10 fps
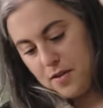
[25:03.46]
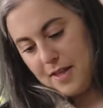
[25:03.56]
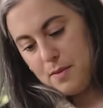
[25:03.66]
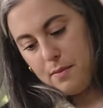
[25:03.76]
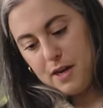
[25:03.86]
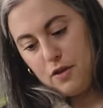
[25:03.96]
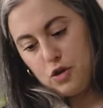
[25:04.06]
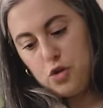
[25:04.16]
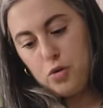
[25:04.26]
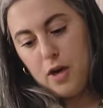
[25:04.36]
so that's probably another
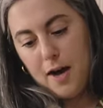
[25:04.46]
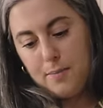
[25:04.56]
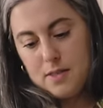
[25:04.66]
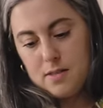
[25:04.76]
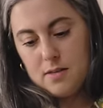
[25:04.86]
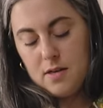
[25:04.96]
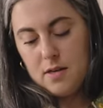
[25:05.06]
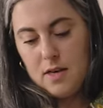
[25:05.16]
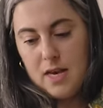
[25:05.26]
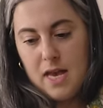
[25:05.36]
two cups.
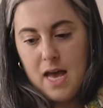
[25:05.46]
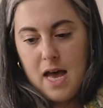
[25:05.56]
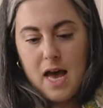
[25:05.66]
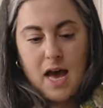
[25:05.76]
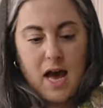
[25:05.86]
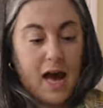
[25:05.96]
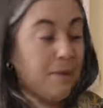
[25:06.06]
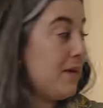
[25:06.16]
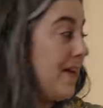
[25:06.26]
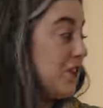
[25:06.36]

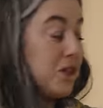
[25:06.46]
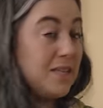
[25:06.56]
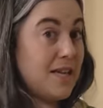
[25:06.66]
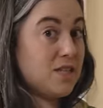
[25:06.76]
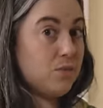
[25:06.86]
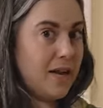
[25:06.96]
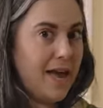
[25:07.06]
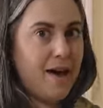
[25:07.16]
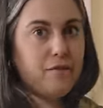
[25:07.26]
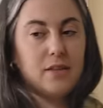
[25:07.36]
I'm gonna actually taste what I
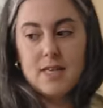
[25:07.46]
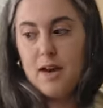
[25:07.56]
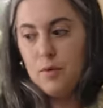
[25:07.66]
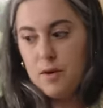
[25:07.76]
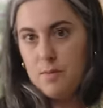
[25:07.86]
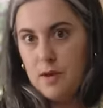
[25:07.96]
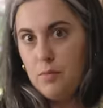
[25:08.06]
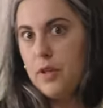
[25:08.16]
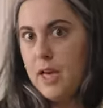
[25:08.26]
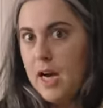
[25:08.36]
have because I wanna be
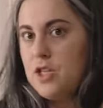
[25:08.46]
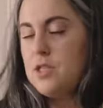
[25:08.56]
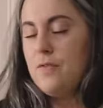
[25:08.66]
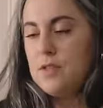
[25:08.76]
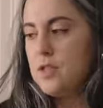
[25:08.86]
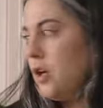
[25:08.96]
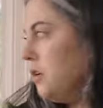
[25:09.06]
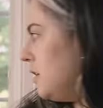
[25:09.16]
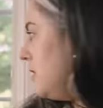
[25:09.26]
really conscious of the salt.